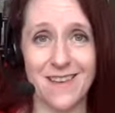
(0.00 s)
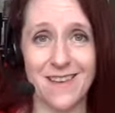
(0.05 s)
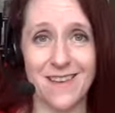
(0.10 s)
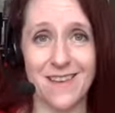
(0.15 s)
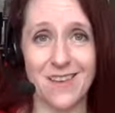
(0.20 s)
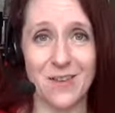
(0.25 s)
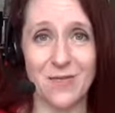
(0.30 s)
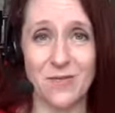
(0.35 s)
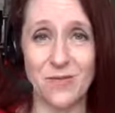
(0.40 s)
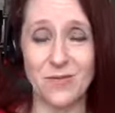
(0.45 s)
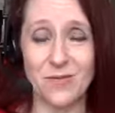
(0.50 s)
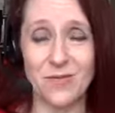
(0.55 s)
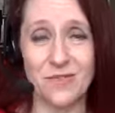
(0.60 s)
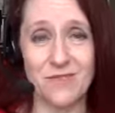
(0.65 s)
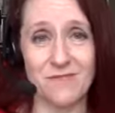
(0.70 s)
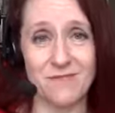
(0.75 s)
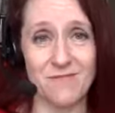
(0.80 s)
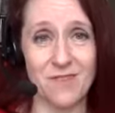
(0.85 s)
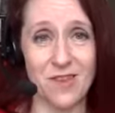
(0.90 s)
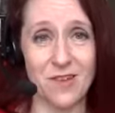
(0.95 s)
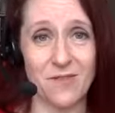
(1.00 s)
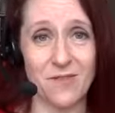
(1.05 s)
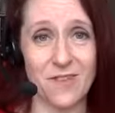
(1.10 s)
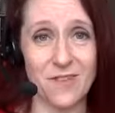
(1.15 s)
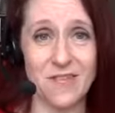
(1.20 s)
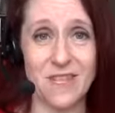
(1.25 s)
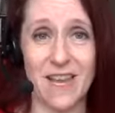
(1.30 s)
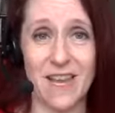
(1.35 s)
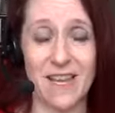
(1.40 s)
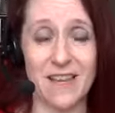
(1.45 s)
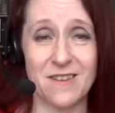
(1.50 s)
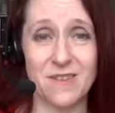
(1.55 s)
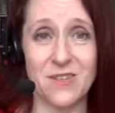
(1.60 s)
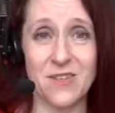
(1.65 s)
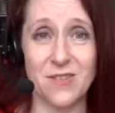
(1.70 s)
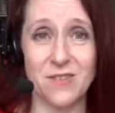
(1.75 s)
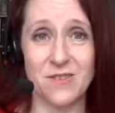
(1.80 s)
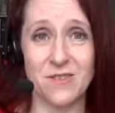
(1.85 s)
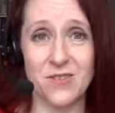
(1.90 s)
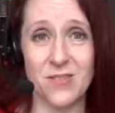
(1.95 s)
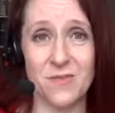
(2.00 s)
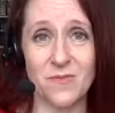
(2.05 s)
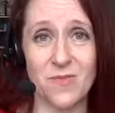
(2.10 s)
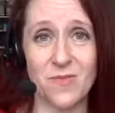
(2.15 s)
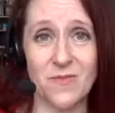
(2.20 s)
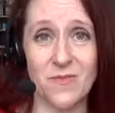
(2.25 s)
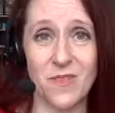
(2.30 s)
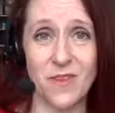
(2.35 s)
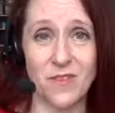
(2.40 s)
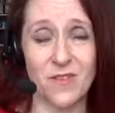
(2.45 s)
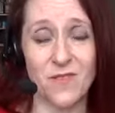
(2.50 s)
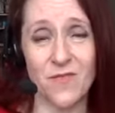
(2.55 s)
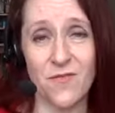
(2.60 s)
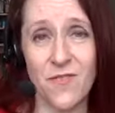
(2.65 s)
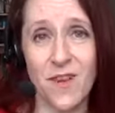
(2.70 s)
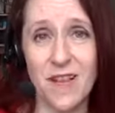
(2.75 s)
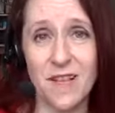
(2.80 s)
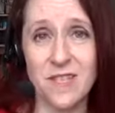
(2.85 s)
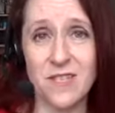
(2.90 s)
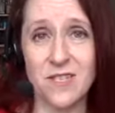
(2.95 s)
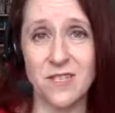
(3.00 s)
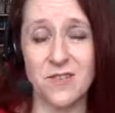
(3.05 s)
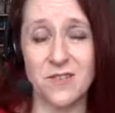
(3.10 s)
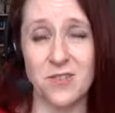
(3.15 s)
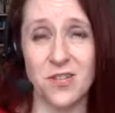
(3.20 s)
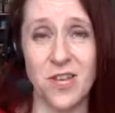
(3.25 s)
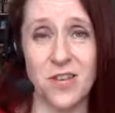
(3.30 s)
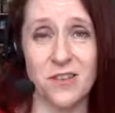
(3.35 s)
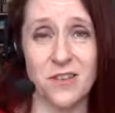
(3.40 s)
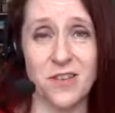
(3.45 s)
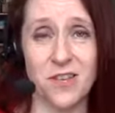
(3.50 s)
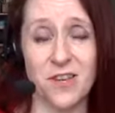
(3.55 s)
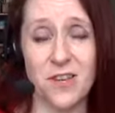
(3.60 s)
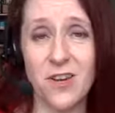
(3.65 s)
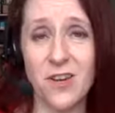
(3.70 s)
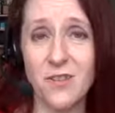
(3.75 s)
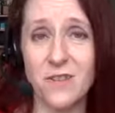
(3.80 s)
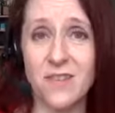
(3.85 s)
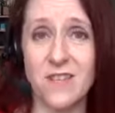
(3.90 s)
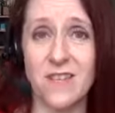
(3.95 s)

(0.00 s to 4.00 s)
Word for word: You use you know this hand to to move along the frets to change the notes,